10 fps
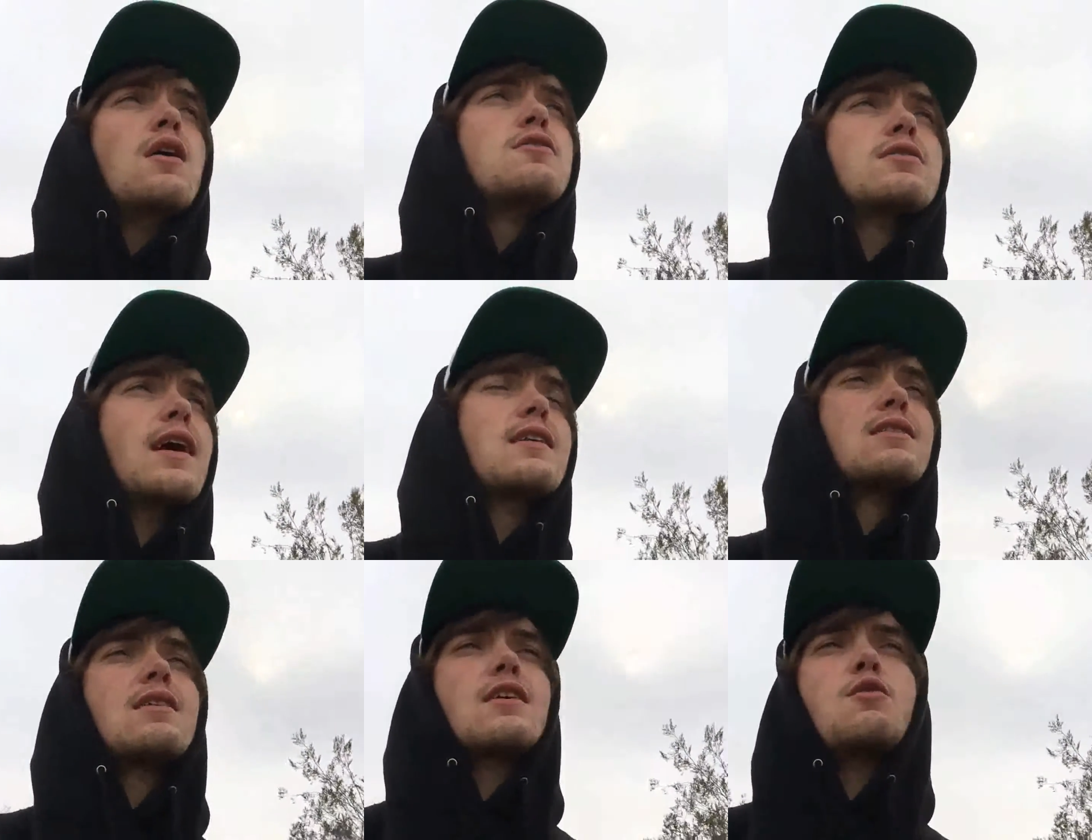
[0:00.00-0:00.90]
just
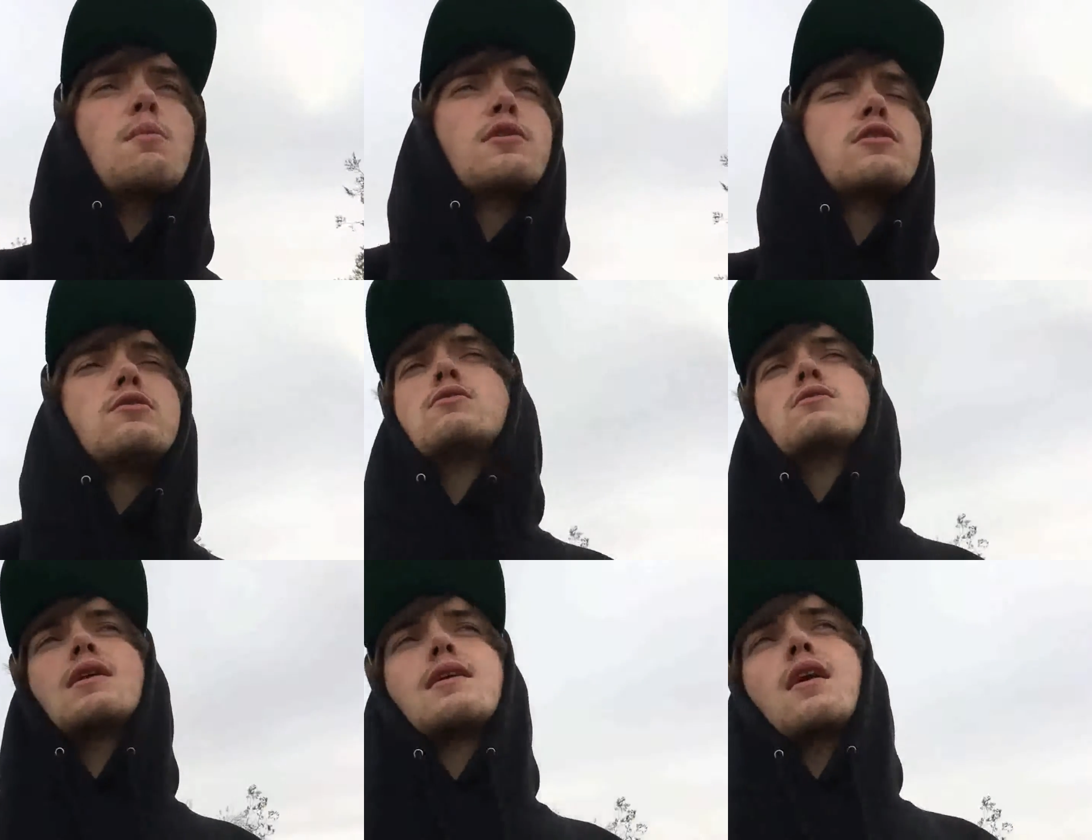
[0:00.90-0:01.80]
anything that you want me to
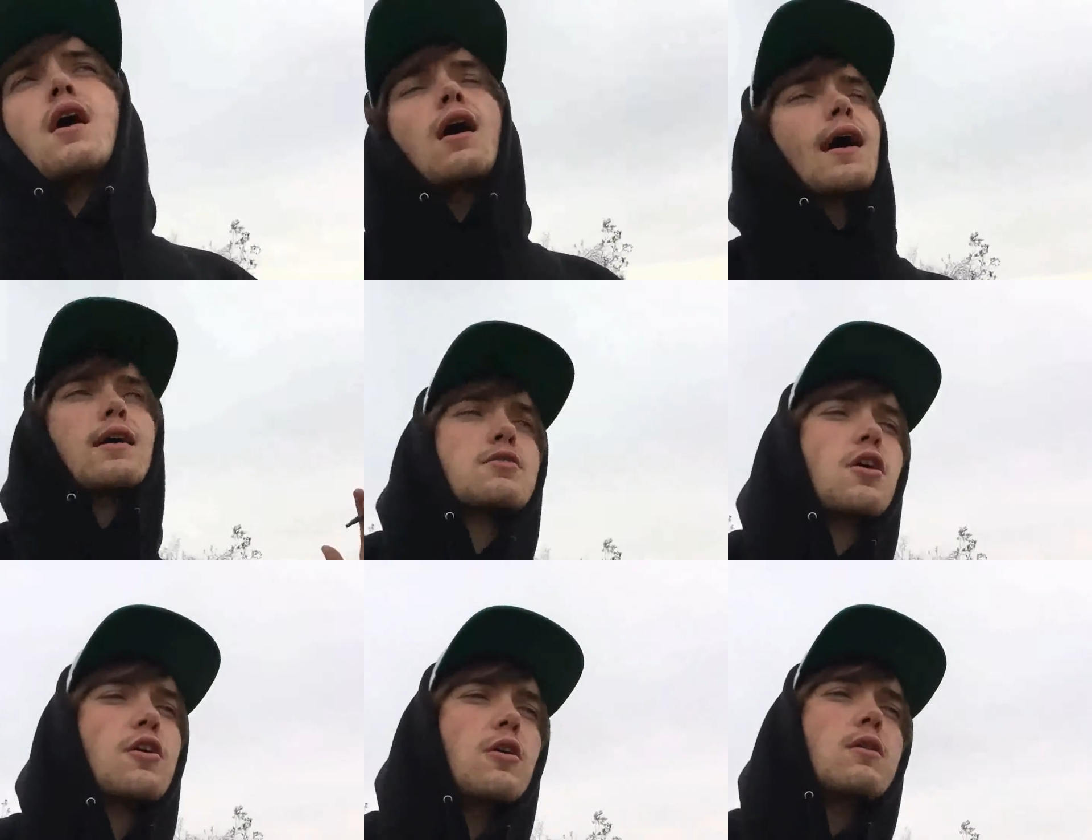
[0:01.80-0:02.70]
do, like I can
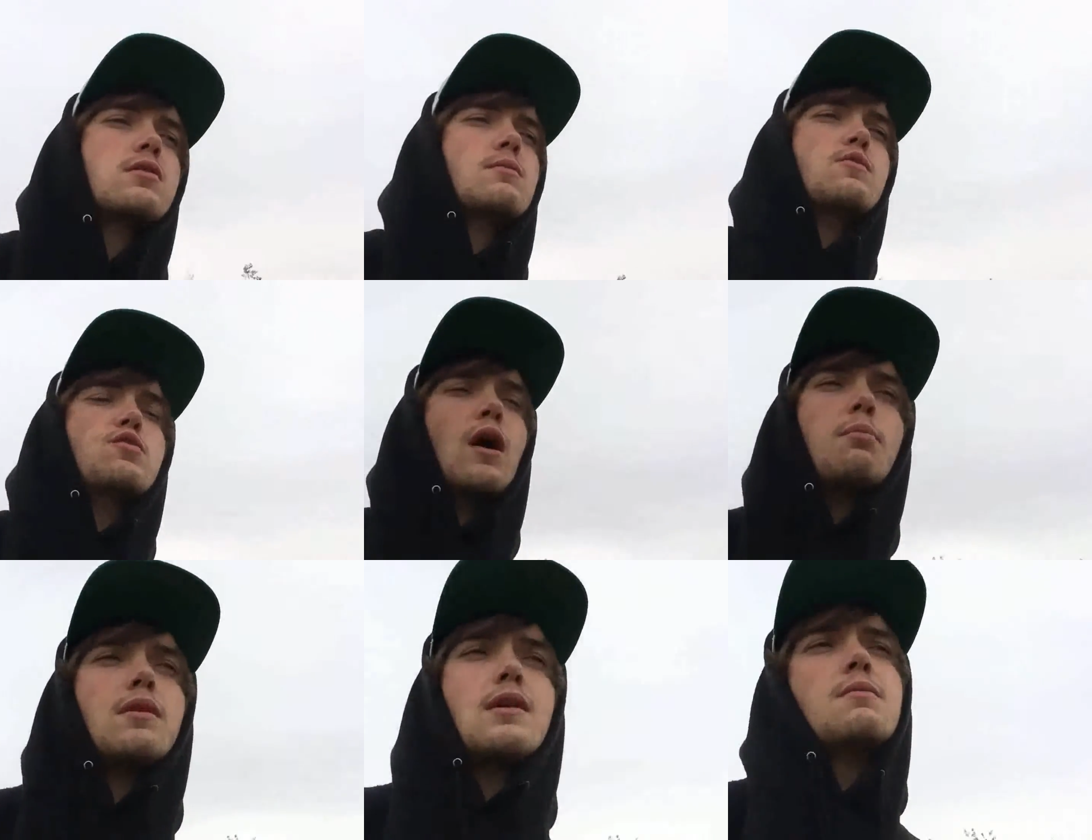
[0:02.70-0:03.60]
start going to some
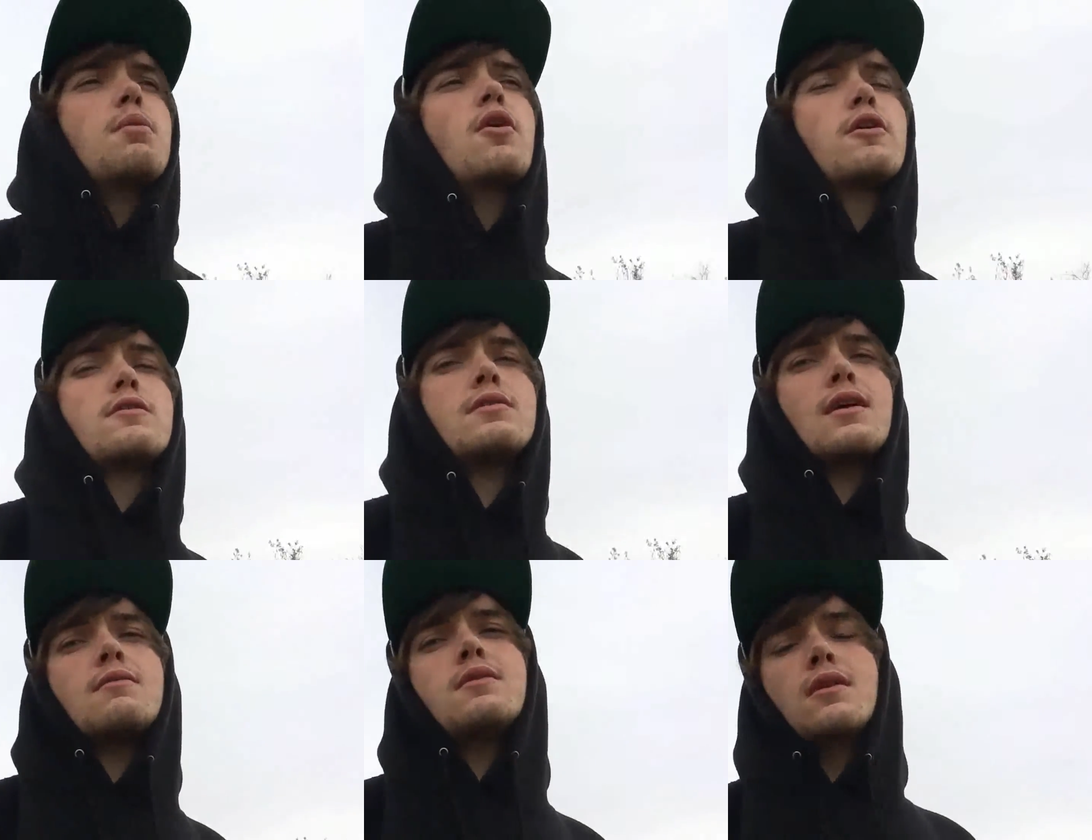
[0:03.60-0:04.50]
trampoline parks,
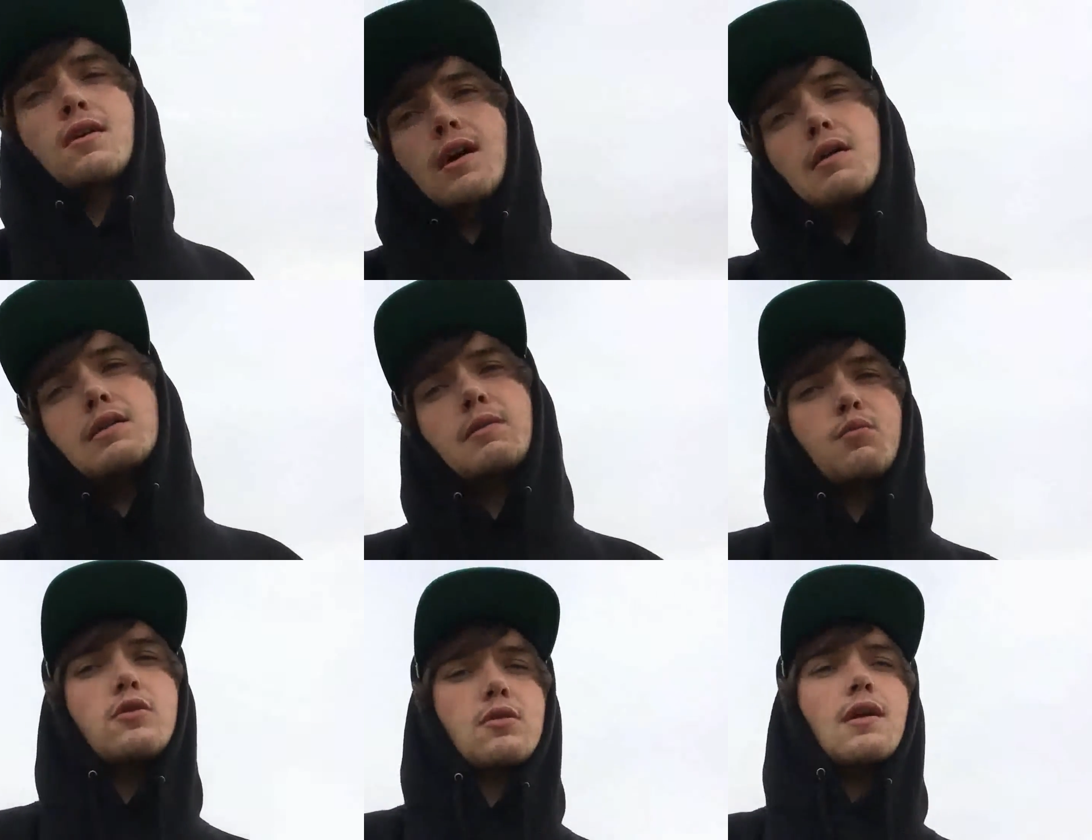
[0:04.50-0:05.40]
like I see
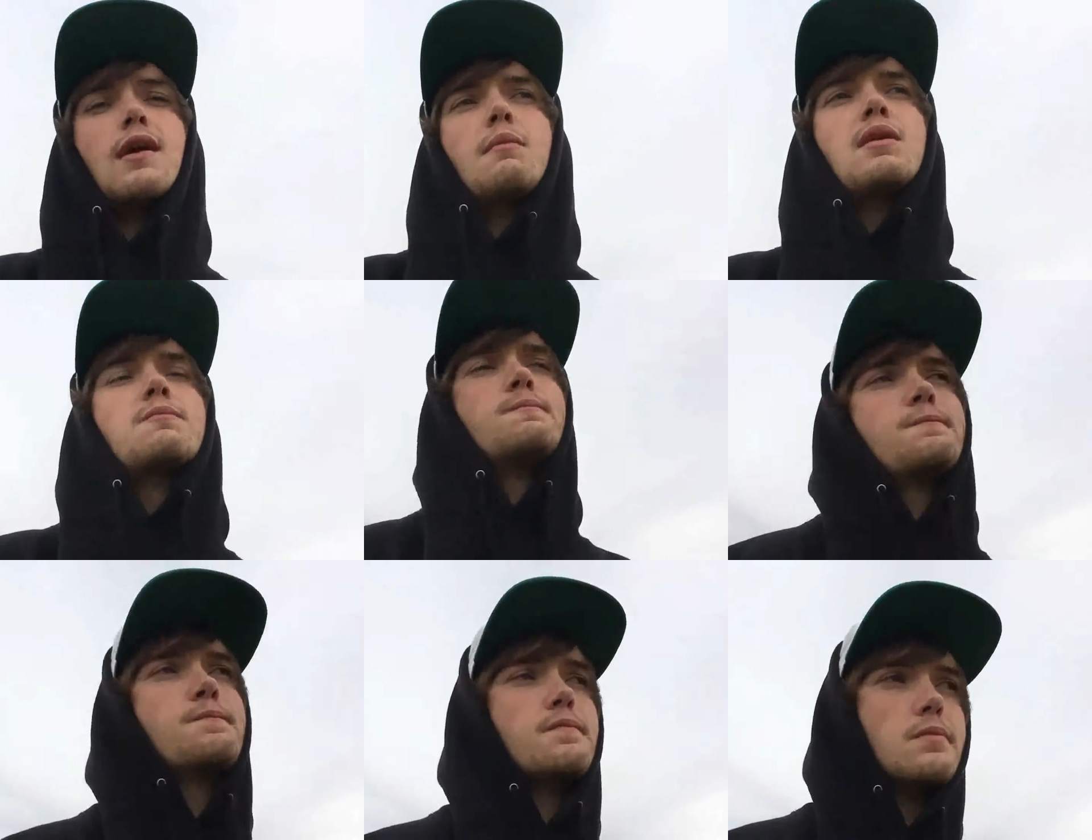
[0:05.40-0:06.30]
people do that. I mean,
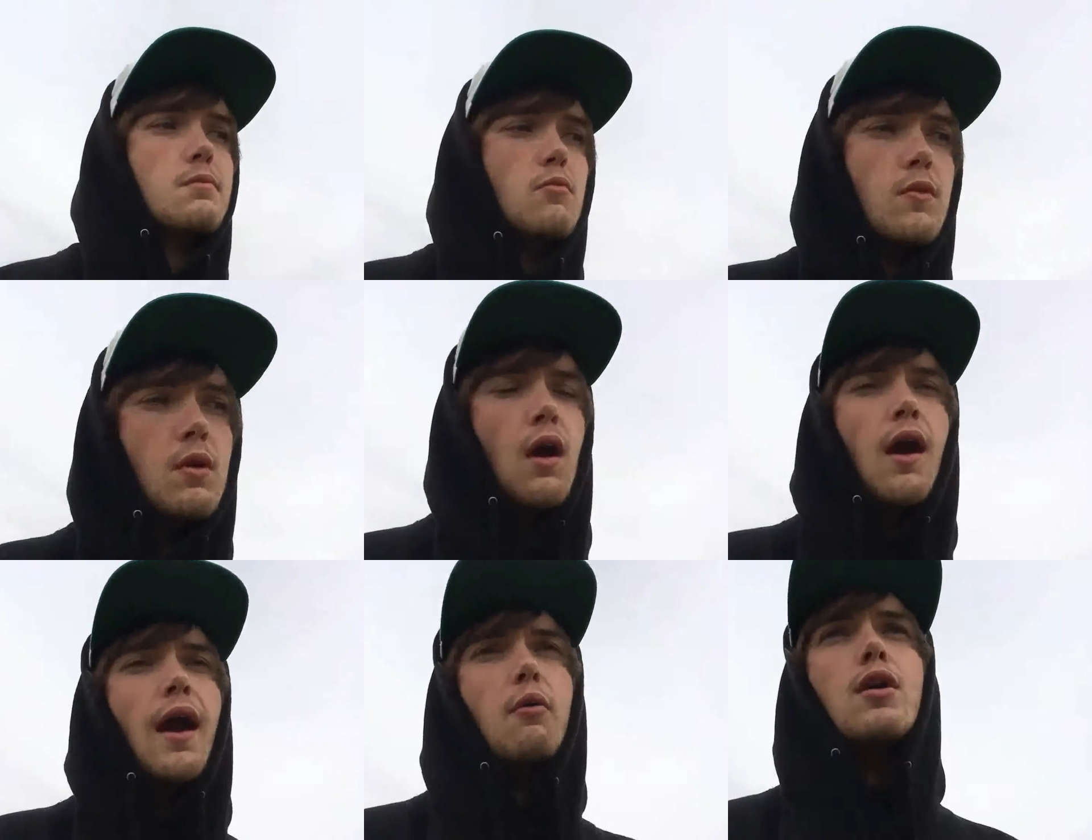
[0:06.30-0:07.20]

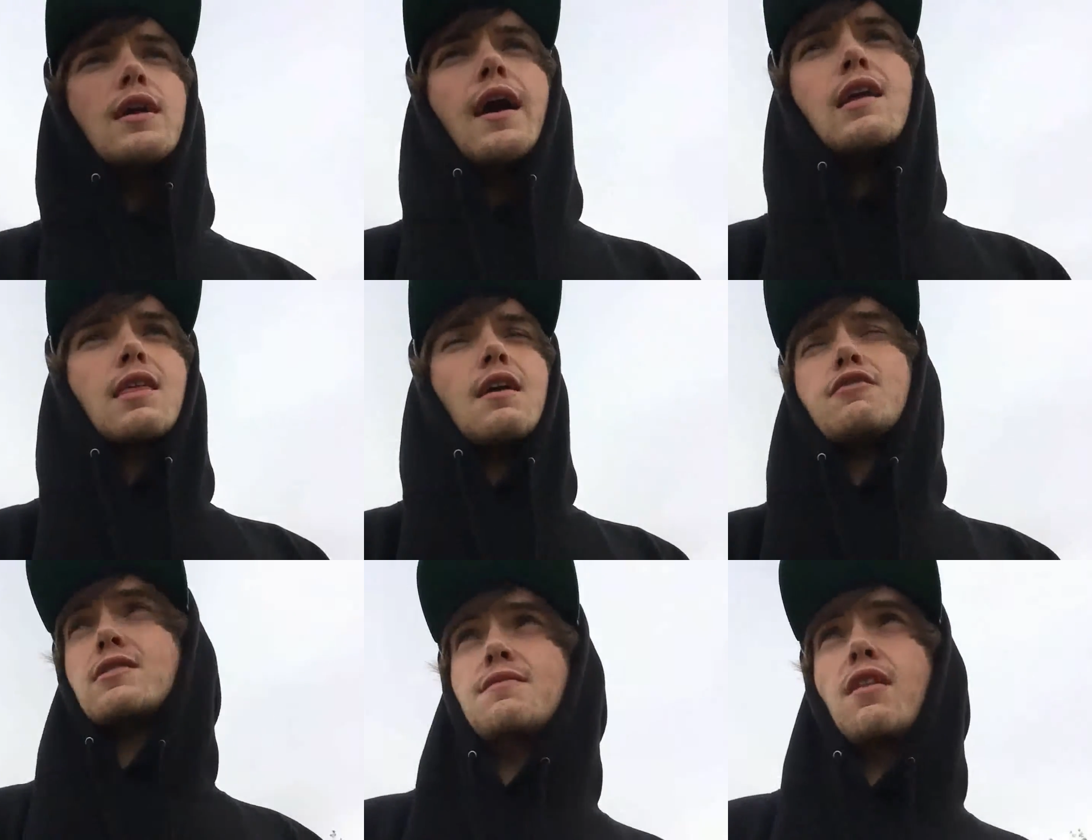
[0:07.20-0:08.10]
really anything
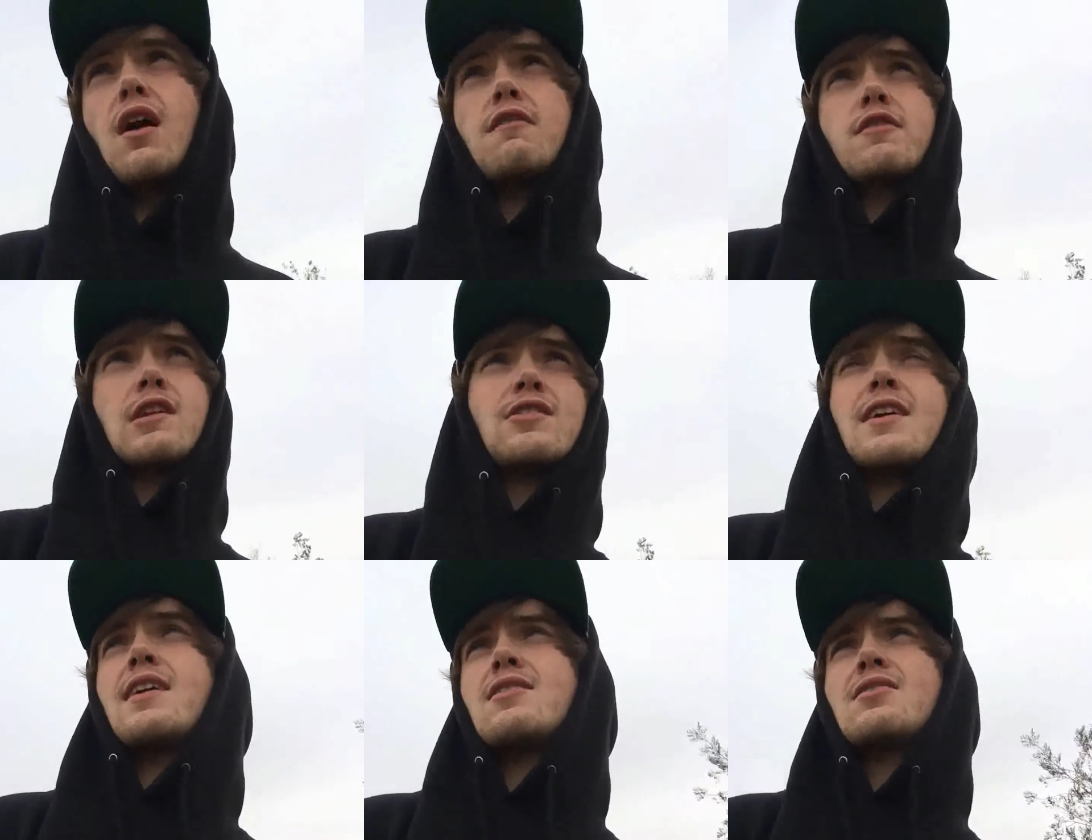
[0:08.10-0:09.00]
for some vlog footage,
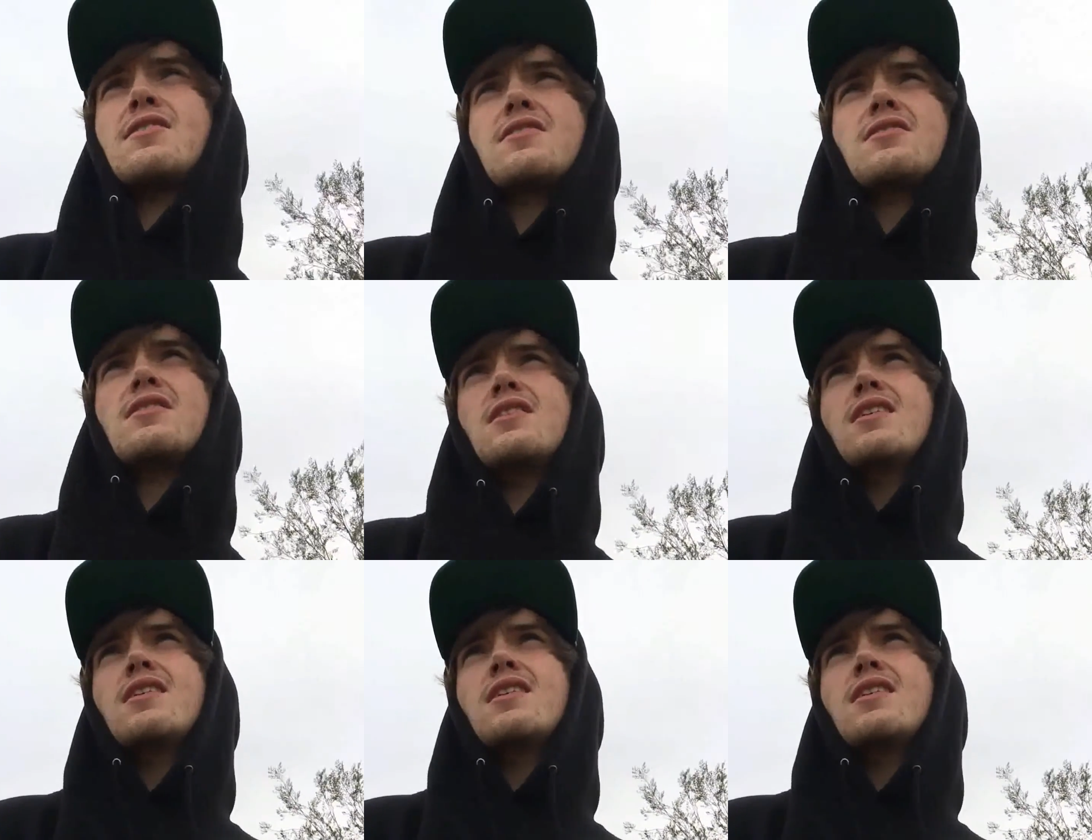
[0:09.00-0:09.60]
I guess. Just